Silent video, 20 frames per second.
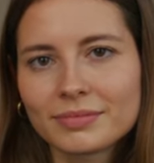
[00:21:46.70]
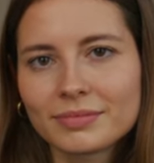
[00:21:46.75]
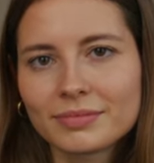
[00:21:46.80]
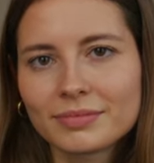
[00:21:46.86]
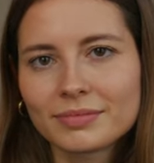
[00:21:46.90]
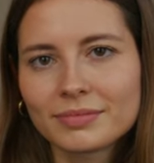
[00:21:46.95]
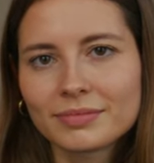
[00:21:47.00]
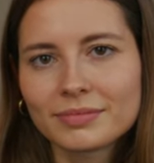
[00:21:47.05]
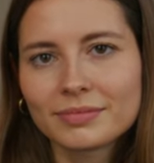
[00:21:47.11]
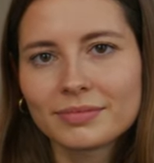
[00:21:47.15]

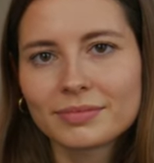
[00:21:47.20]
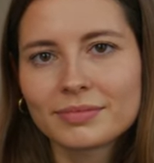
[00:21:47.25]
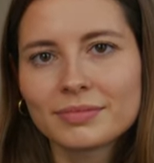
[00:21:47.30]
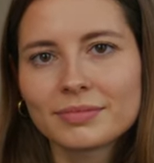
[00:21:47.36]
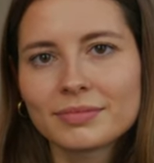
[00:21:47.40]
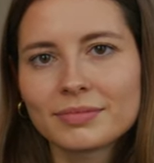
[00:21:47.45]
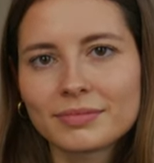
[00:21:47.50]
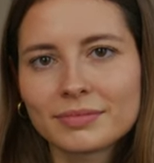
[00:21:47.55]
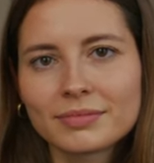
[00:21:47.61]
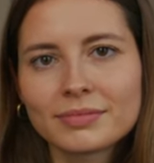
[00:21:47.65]

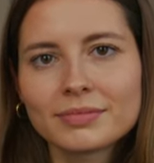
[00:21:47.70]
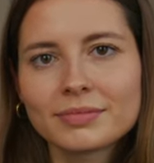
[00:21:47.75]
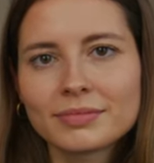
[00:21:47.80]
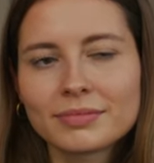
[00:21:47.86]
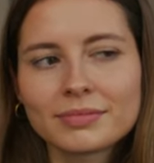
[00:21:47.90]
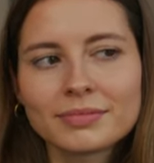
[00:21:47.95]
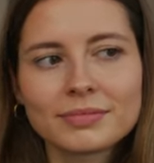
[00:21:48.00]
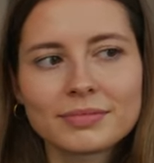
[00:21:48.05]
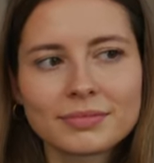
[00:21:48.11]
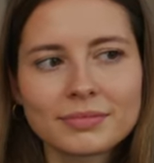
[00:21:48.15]

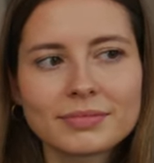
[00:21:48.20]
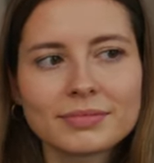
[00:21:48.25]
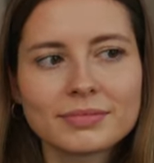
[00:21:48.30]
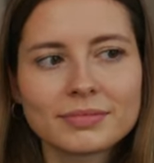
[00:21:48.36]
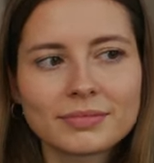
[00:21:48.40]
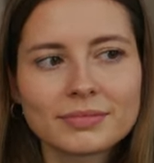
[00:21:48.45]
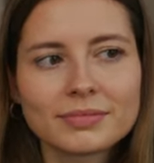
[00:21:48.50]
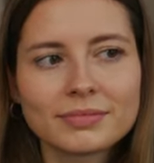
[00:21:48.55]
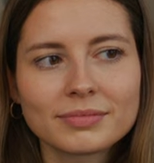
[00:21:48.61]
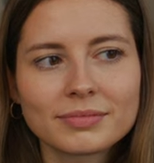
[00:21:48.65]

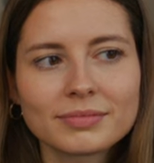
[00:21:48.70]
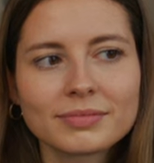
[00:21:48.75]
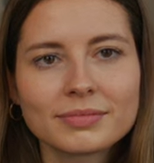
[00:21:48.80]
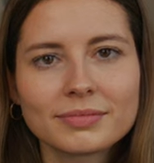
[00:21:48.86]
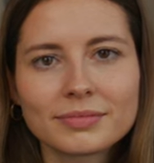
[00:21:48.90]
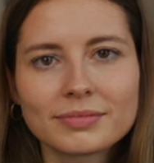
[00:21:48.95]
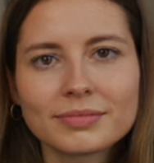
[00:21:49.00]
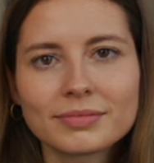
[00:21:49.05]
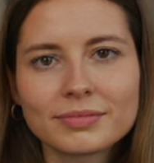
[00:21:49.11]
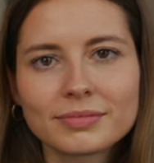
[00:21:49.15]

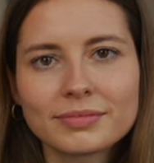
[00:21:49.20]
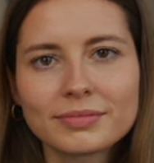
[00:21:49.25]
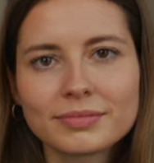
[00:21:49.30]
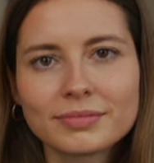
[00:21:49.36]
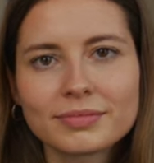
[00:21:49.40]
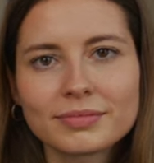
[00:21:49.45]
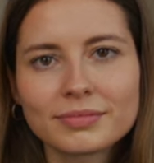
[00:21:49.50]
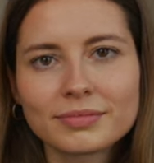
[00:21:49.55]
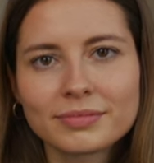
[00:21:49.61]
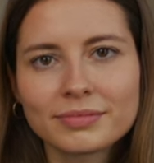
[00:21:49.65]

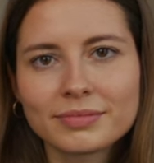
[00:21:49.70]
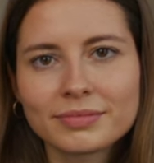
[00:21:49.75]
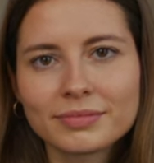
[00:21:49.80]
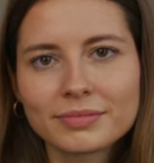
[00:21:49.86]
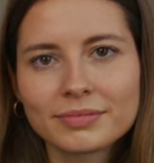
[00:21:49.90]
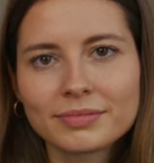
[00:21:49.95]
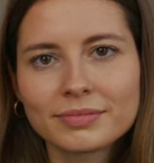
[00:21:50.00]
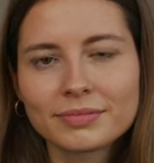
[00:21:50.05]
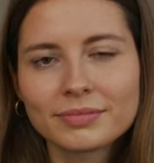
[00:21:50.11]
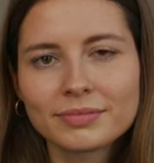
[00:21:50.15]

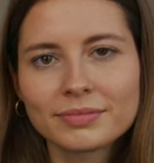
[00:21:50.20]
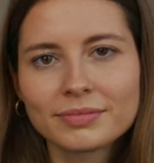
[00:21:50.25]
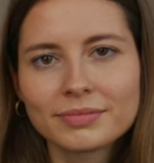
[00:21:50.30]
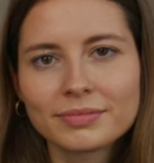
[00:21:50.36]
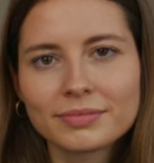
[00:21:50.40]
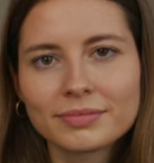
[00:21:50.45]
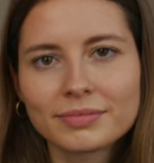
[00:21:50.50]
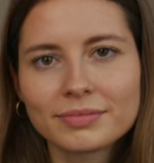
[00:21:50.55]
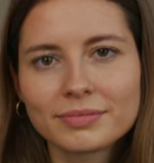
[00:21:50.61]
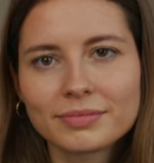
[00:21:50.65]

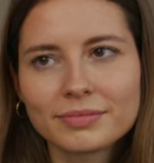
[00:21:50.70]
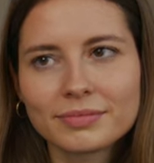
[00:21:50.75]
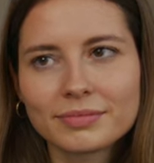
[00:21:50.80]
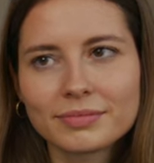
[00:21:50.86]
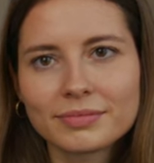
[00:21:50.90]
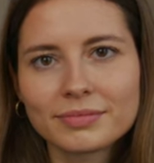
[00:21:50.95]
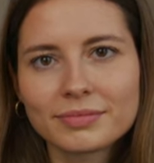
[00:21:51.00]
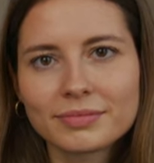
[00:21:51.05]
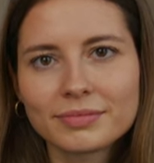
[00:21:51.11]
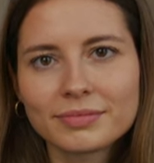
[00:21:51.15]

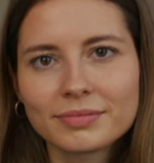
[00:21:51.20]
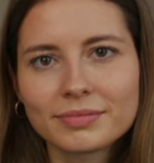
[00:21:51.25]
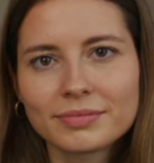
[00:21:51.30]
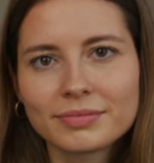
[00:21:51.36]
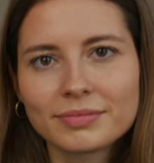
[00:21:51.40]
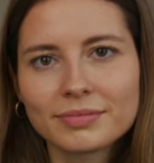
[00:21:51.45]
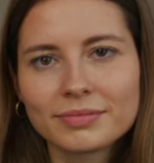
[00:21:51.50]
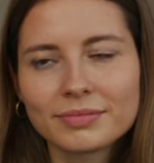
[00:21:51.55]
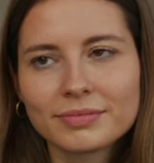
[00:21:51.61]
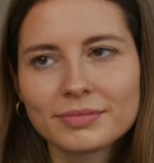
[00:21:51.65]

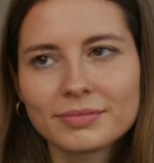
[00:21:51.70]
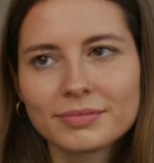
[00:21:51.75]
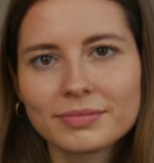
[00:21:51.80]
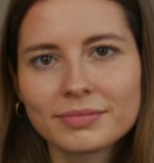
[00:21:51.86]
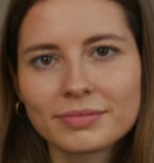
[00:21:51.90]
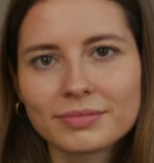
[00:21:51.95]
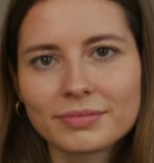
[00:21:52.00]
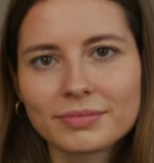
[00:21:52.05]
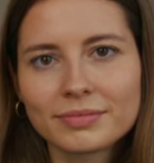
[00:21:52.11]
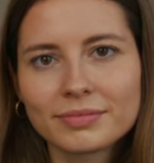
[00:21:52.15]

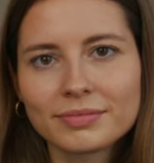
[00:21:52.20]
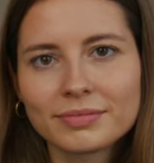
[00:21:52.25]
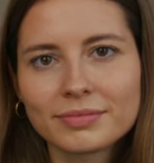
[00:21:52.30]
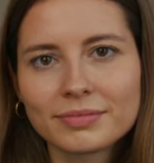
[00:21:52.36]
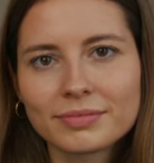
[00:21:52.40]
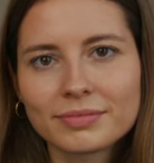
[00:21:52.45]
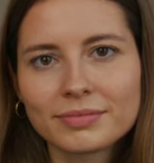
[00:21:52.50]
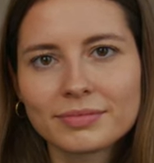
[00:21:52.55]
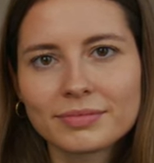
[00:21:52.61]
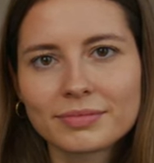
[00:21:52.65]

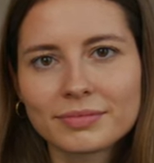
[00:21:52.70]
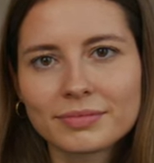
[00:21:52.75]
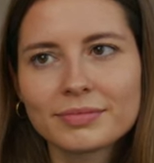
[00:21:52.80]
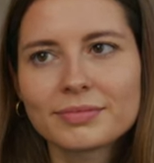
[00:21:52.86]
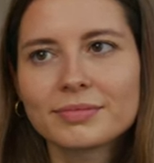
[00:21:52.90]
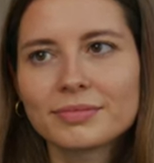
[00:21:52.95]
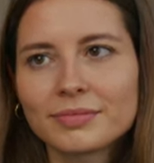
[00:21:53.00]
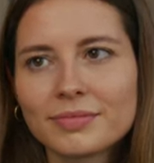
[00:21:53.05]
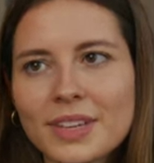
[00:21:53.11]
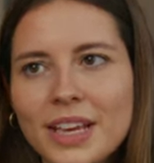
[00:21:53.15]

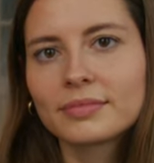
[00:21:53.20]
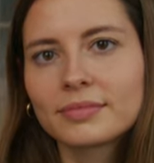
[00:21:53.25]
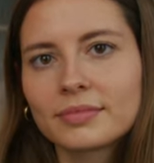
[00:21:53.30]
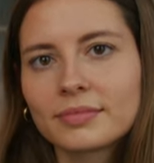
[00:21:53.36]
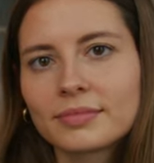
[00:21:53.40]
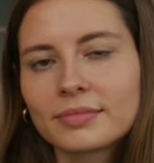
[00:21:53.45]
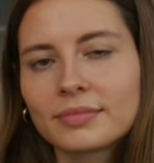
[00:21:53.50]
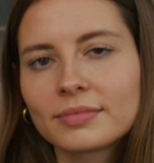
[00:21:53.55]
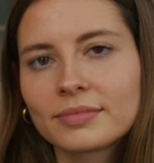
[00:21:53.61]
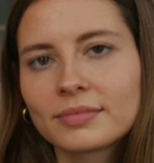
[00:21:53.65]

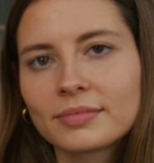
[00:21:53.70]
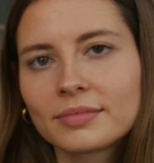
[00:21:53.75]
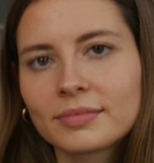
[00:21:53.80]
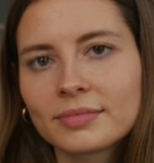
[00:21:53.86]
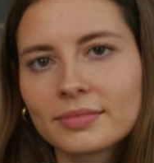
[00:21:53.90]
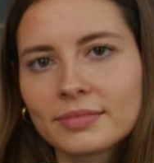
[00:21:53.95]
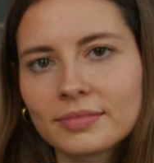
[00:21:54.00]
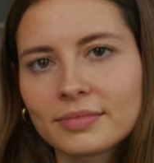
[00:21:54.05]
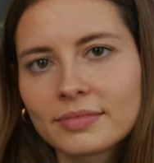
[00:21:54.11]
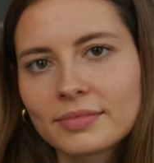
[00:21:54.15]

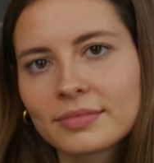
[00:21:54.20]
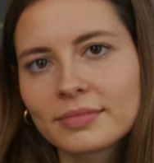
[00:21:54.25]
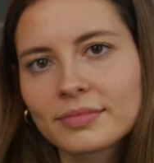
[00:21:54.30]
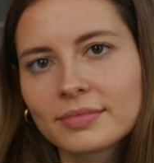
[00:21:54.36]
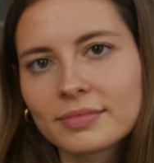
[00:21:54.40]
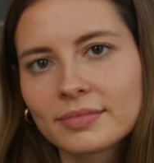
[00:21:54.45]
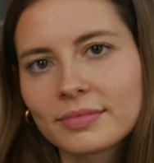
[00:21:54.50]
(silent)